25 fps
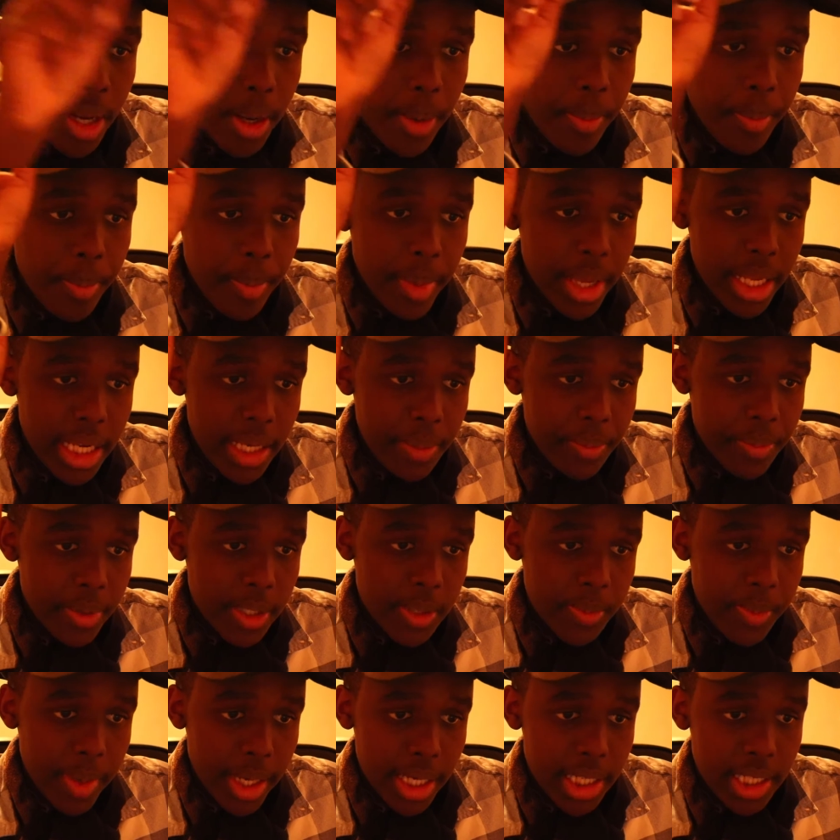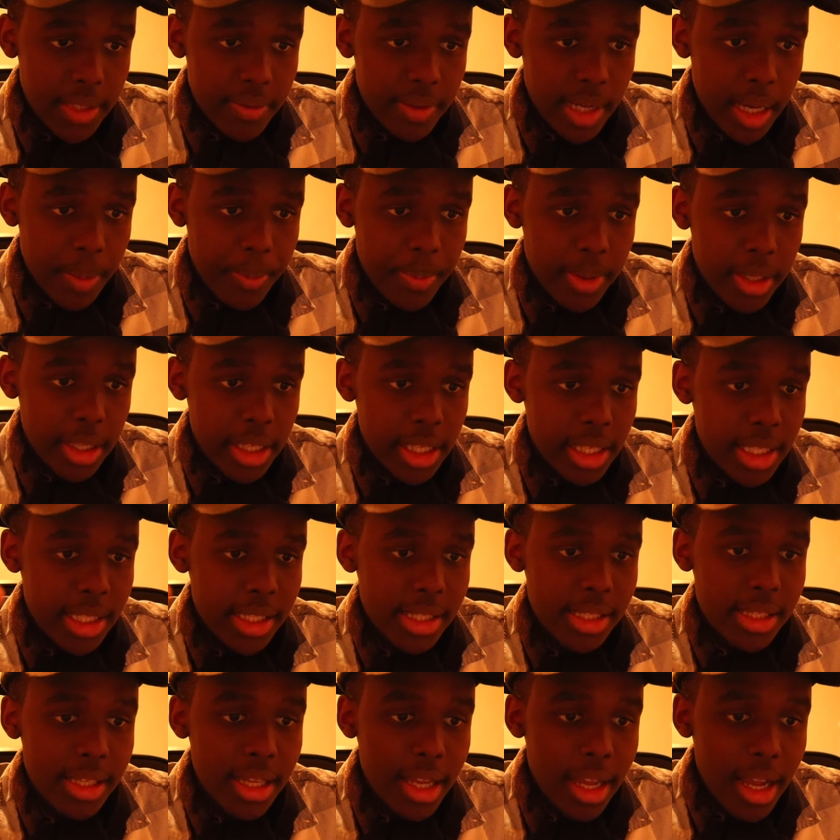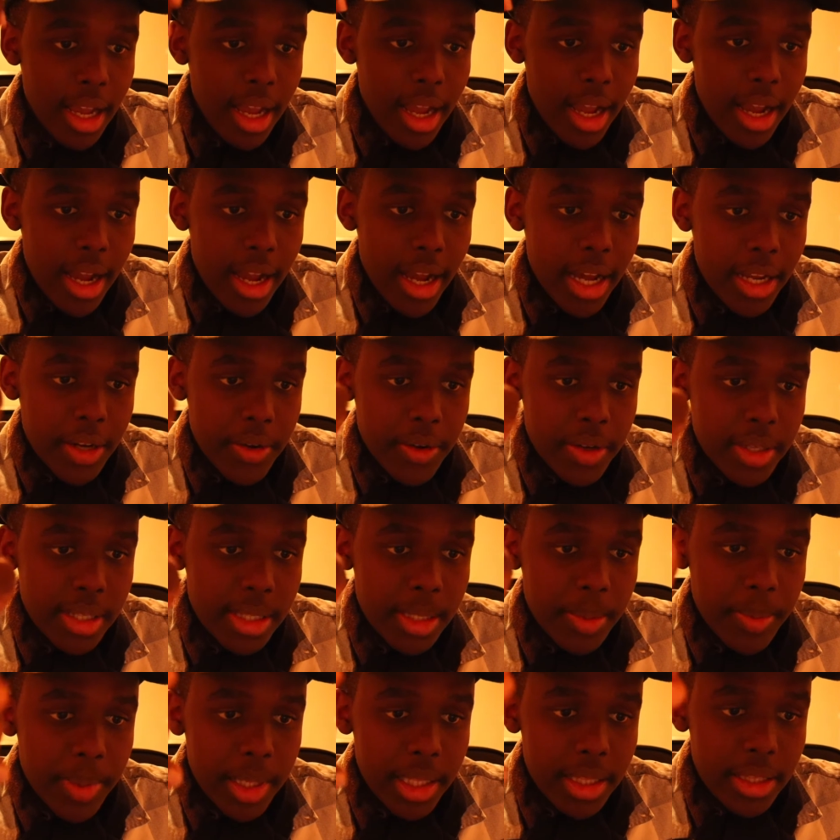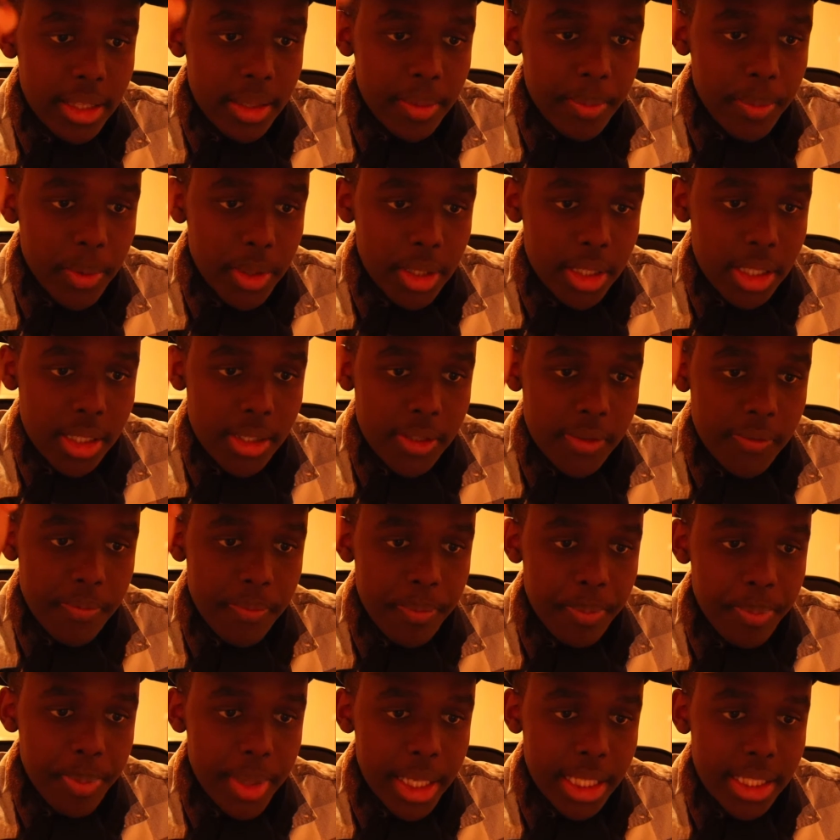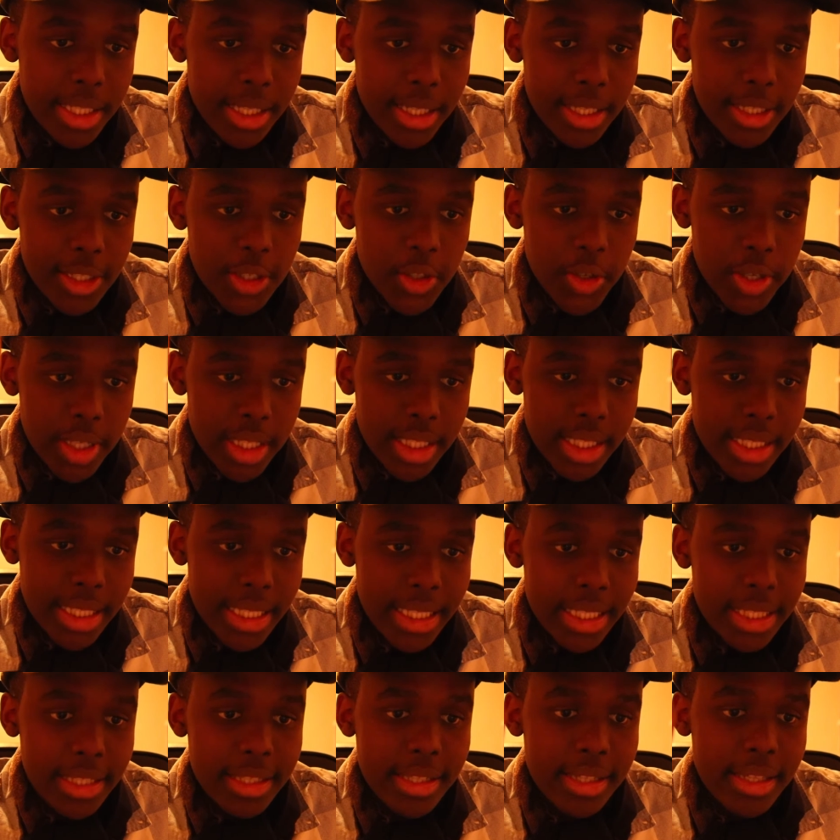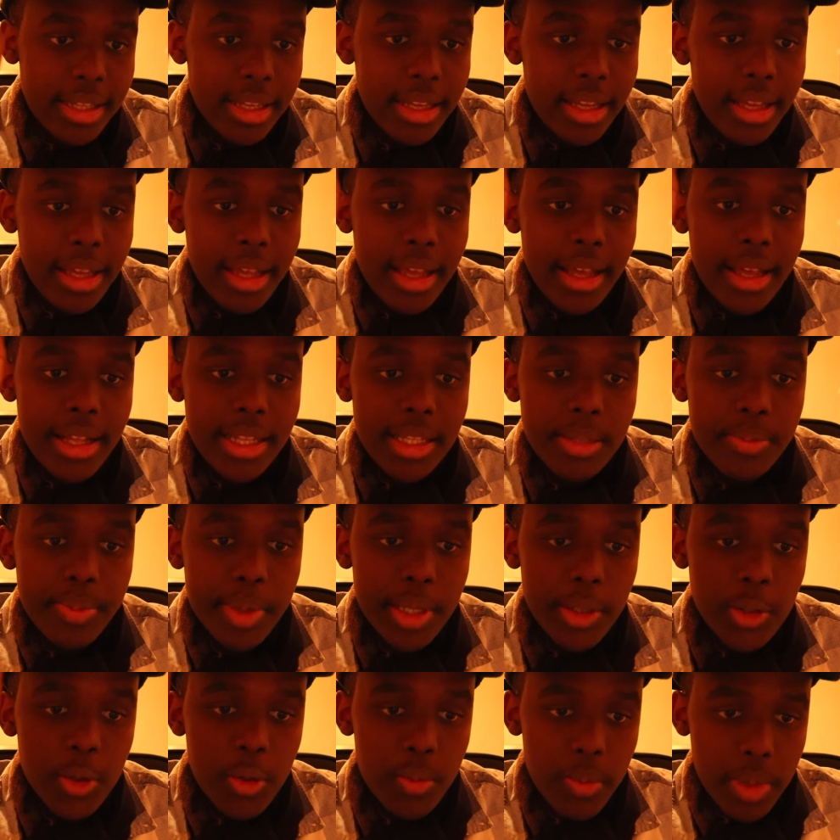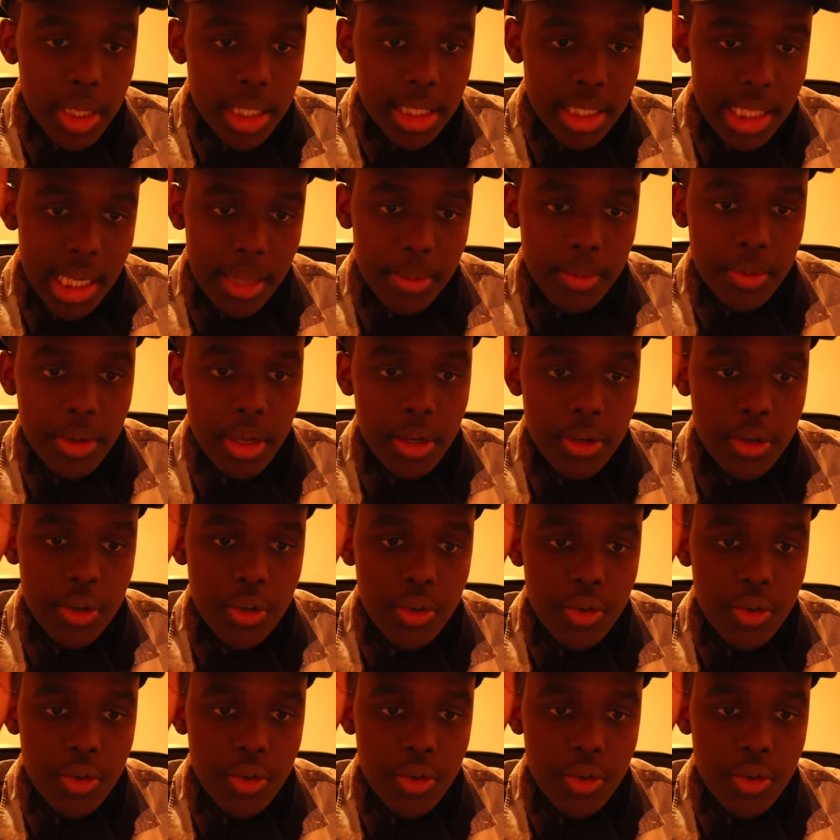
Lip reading: "Many prospective applicants underestimate the importance of basic drawing skills and spend too much time trying